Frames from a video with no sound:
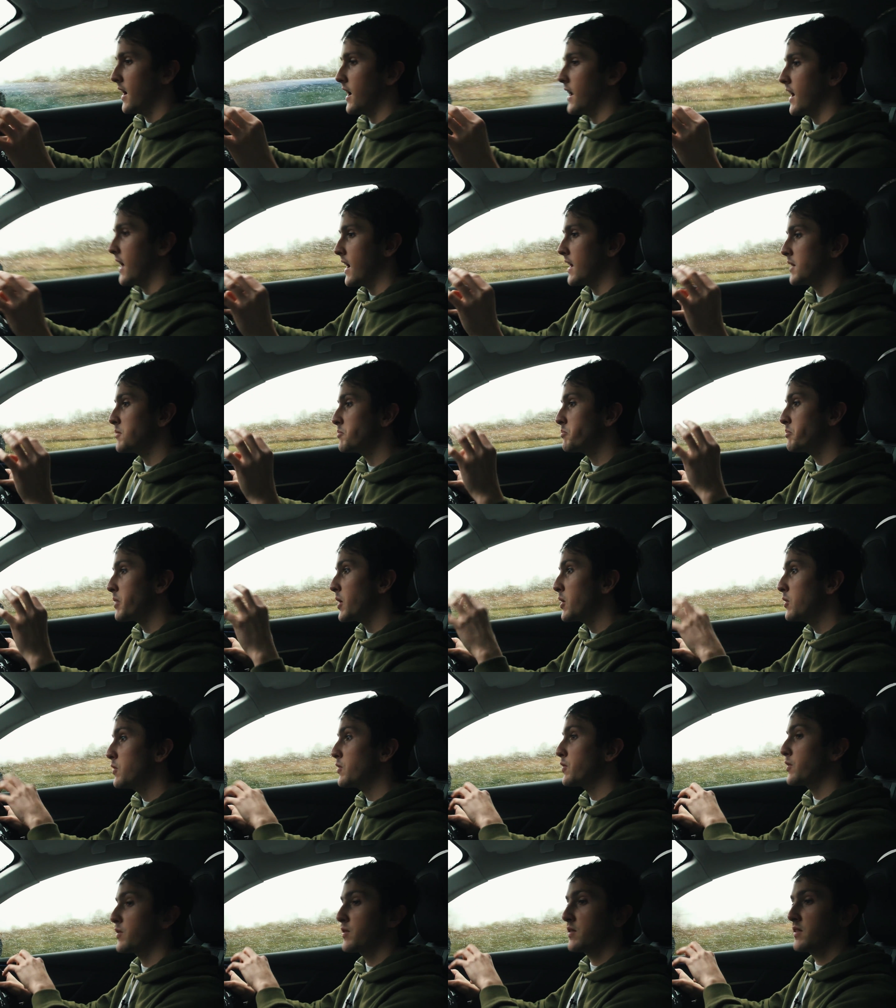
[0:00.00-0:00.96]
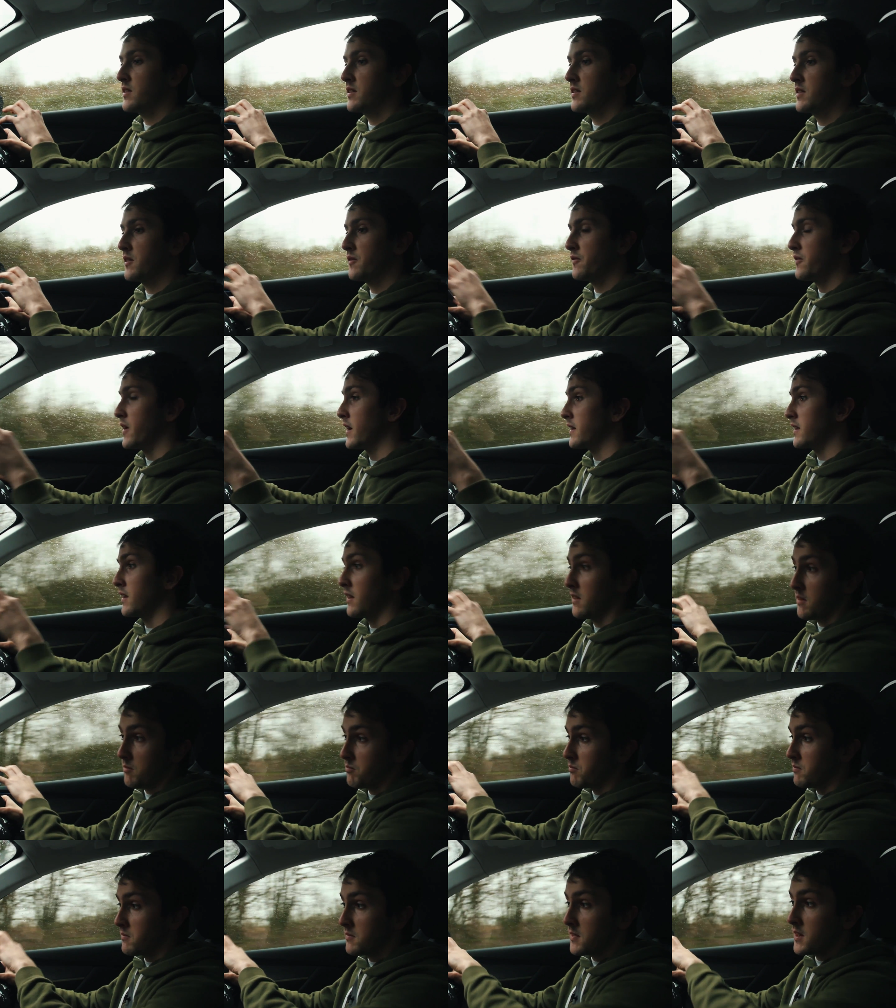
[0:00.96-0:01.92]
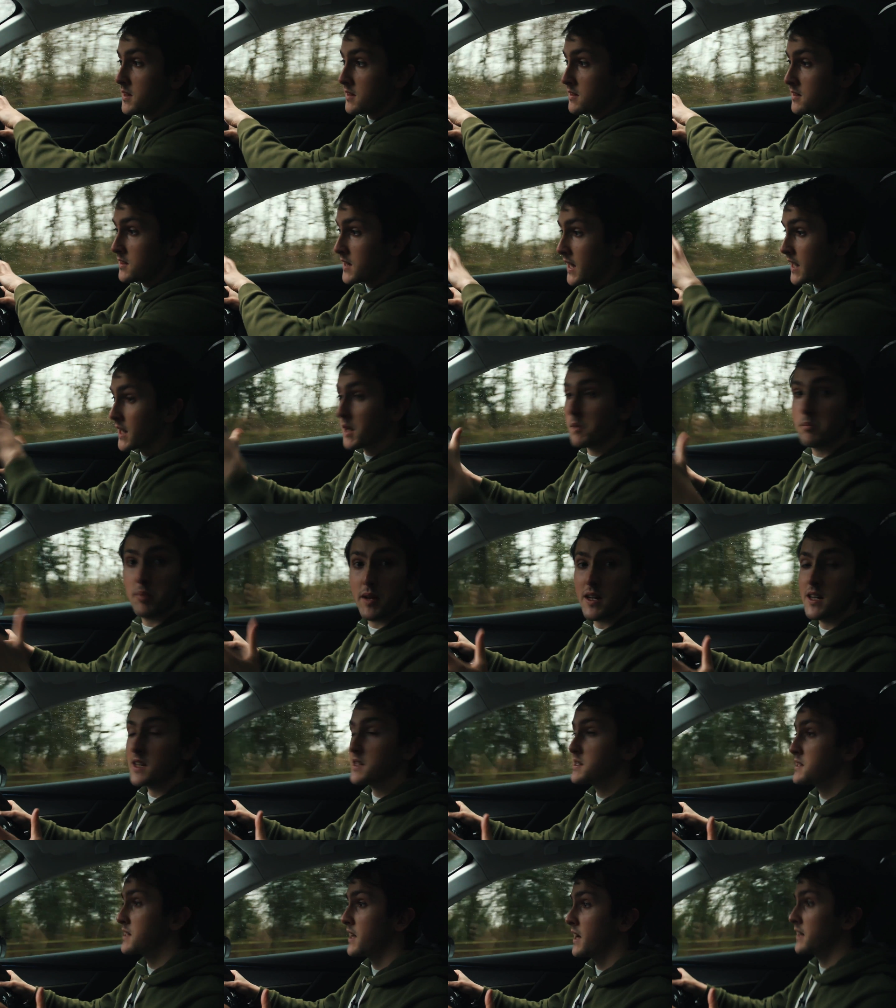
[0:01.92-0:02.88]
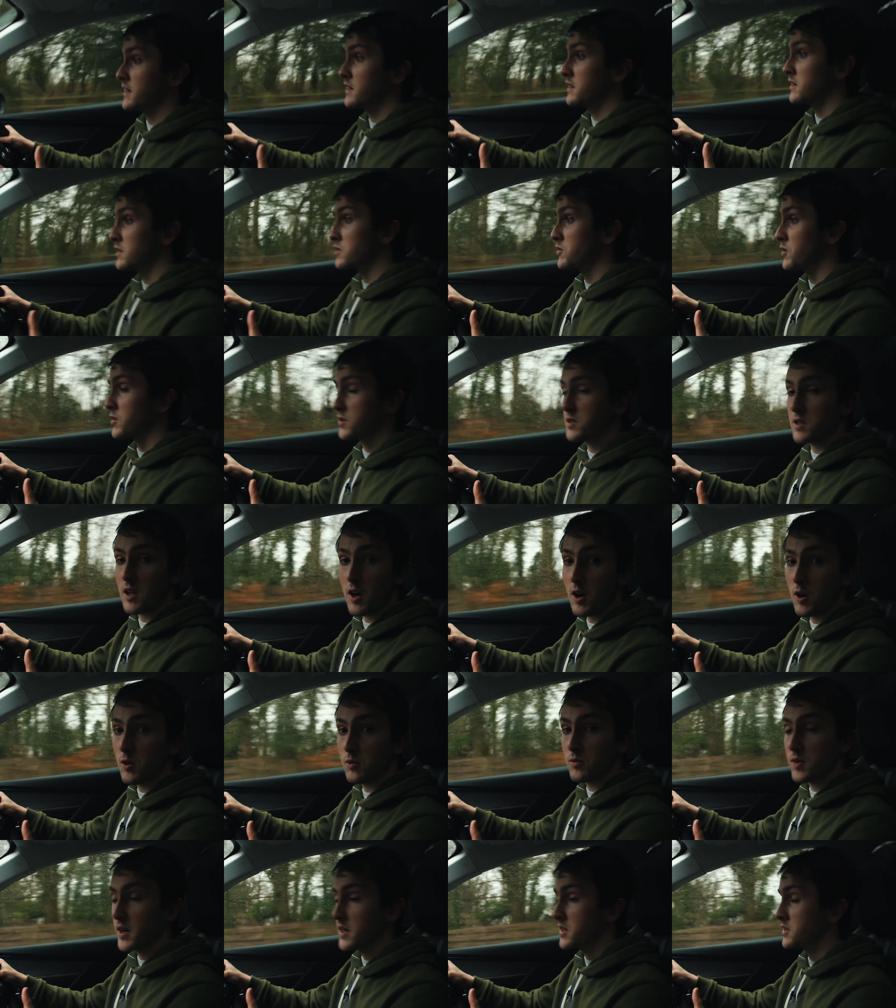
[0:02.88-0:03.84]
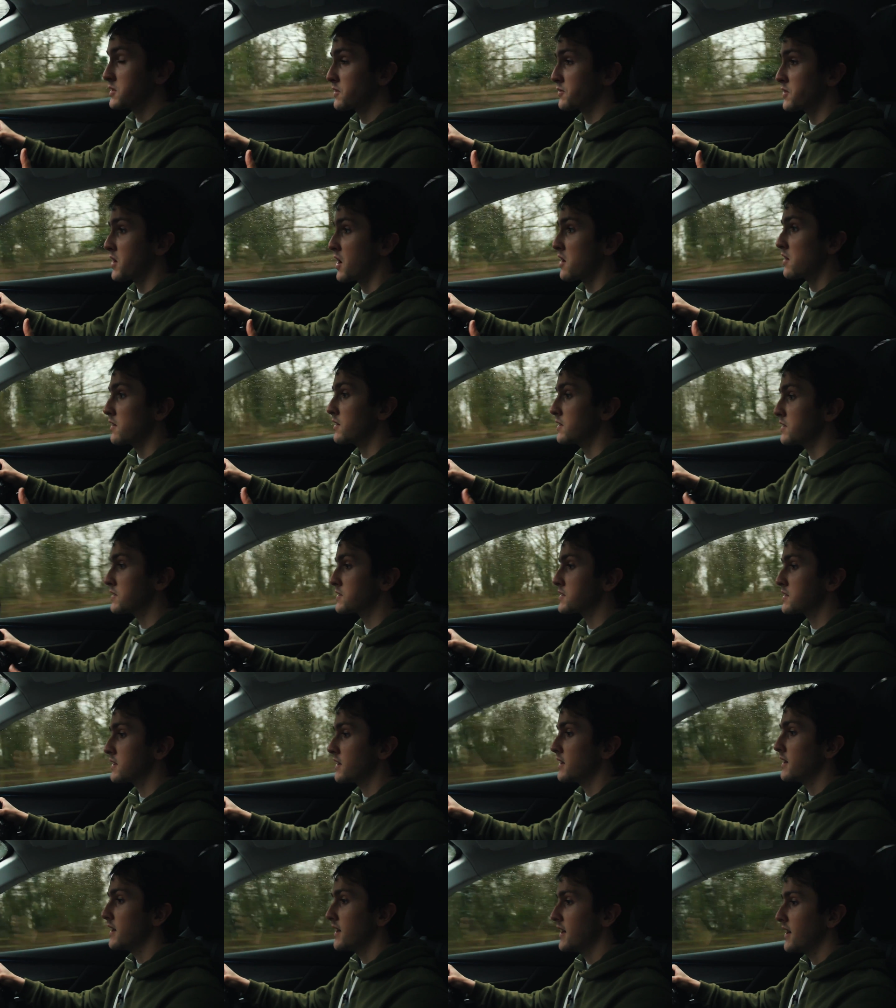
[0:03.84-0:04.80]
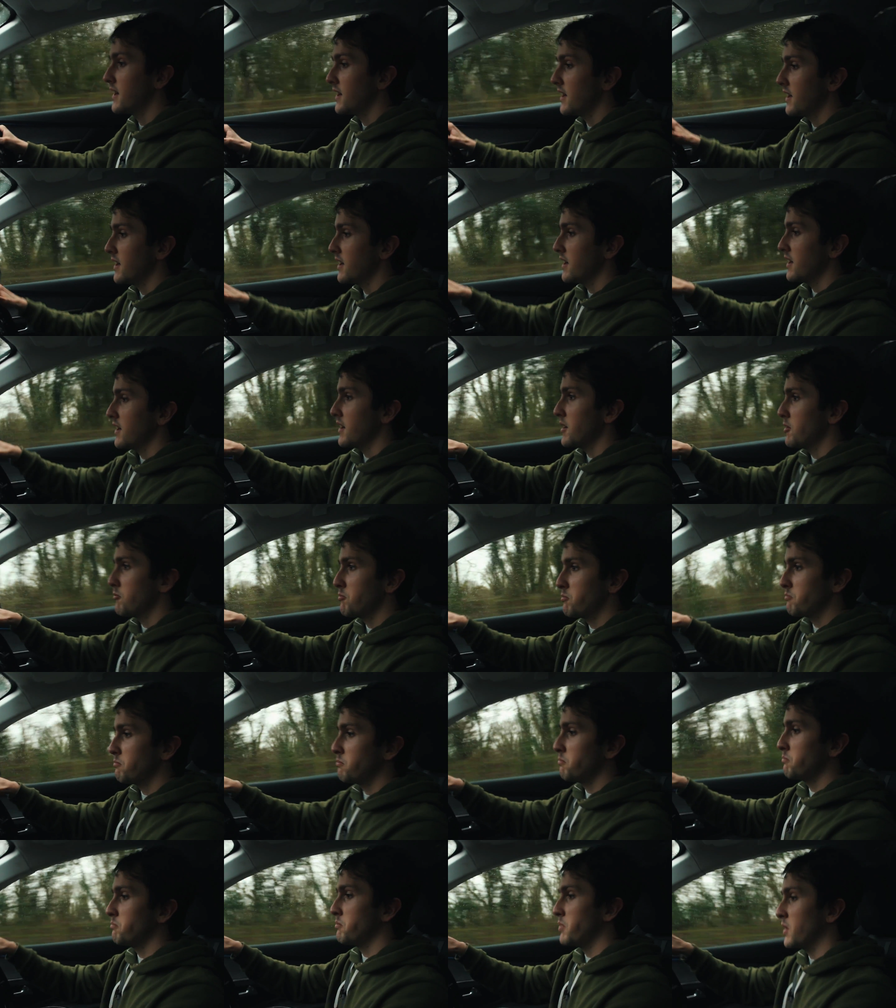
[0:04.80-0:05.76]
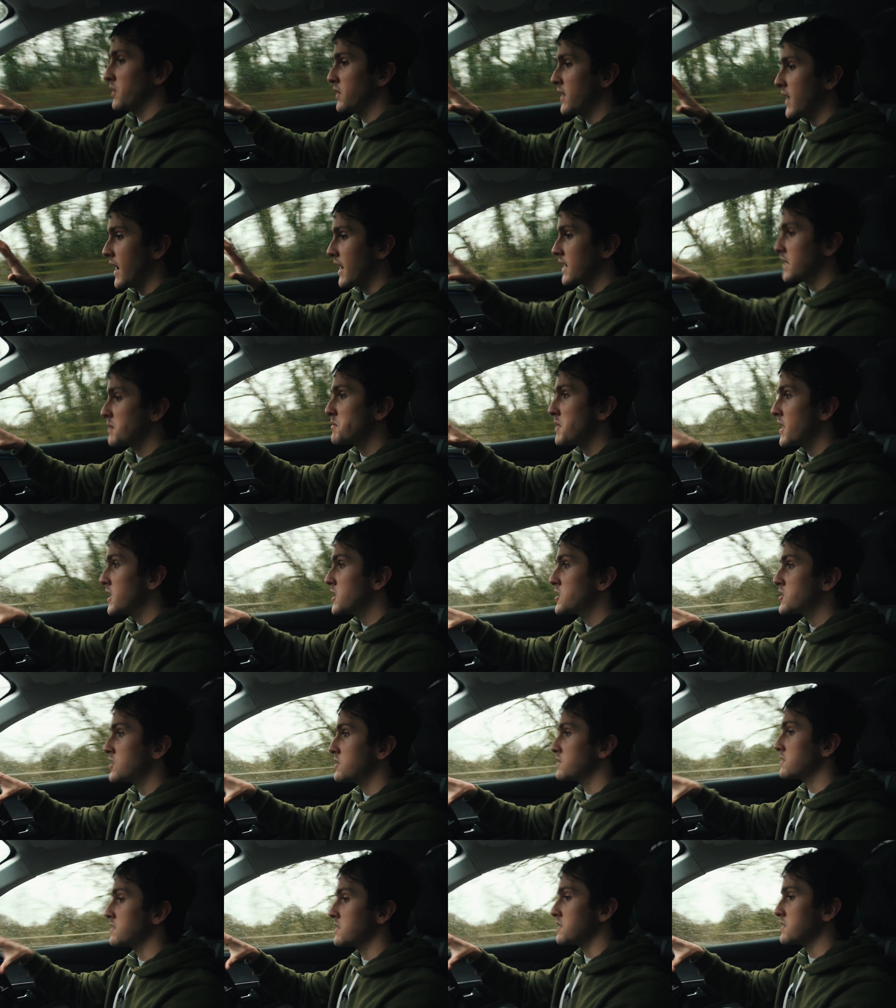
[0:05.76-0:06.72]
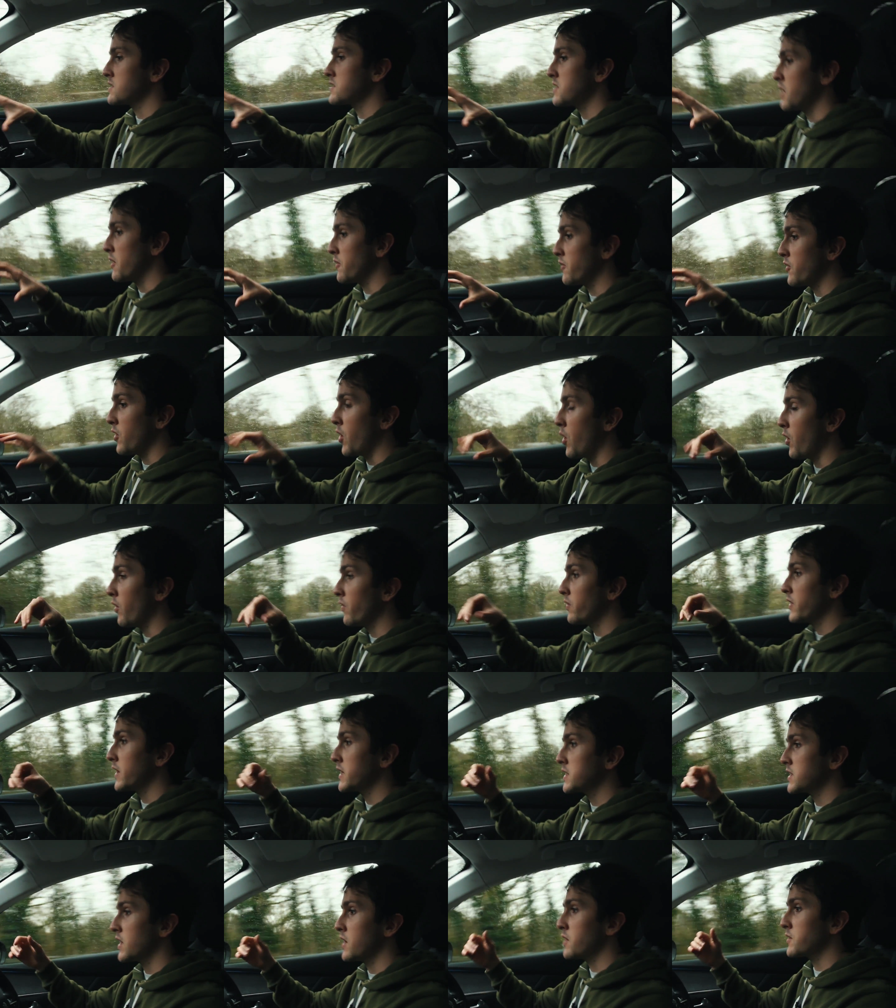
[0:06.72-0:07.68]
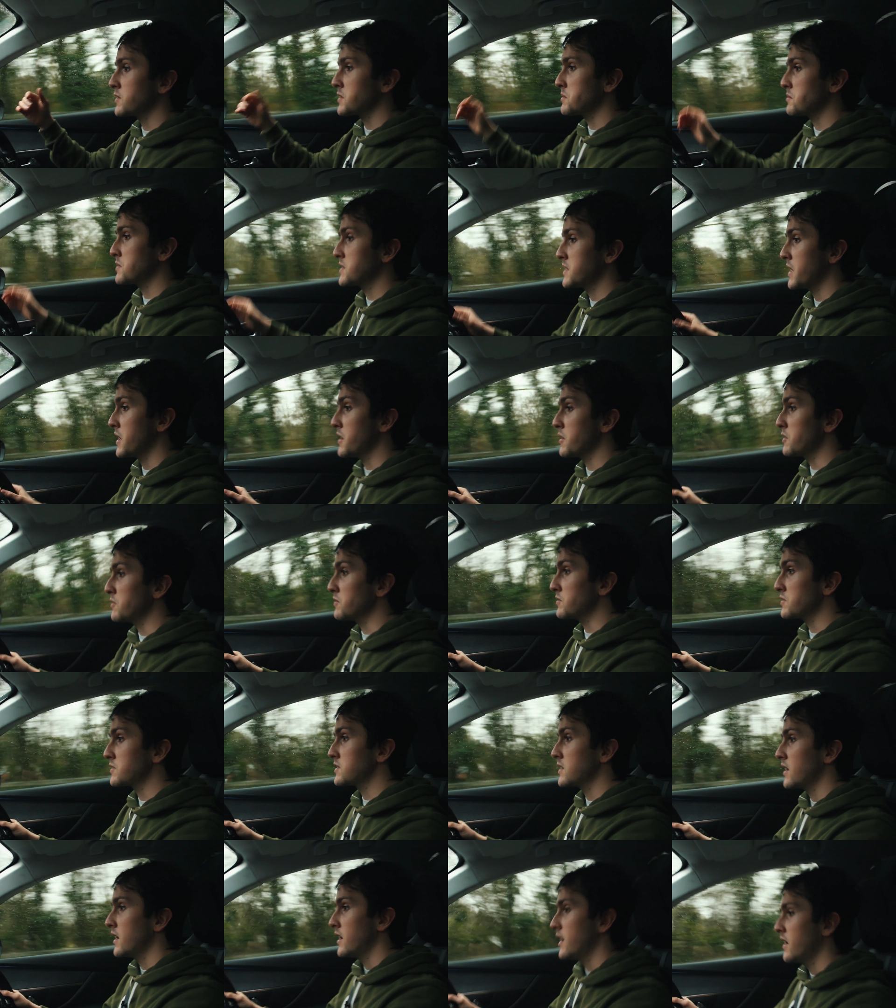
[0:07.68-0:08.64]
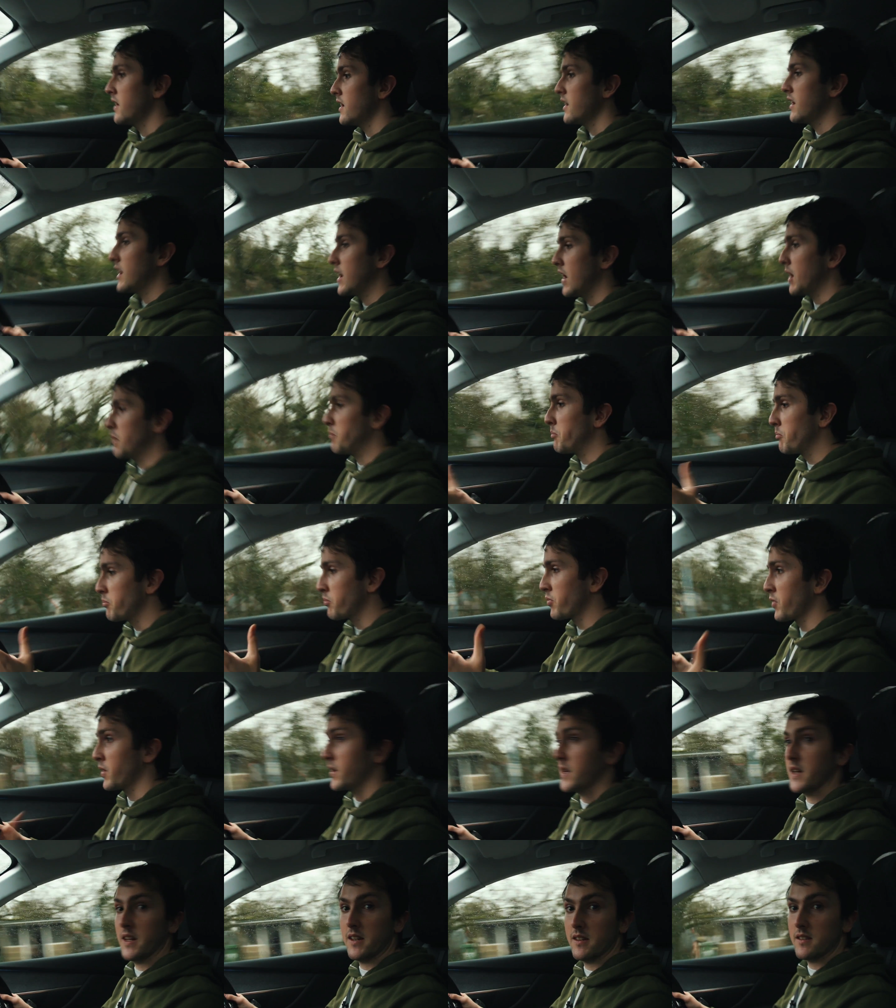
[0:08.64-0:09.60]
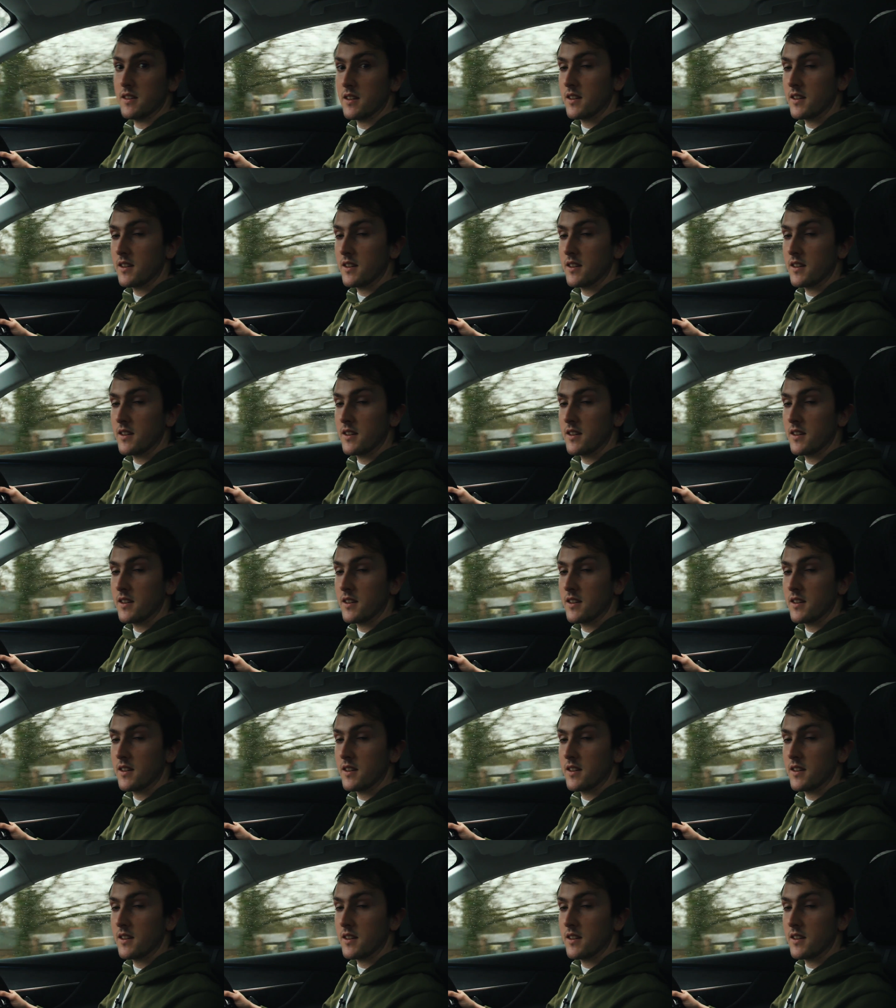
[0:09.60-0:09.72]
And both the fact that they're completely standard across the whole range of cars, but the animations and stuff on the dials themselves are brilliant.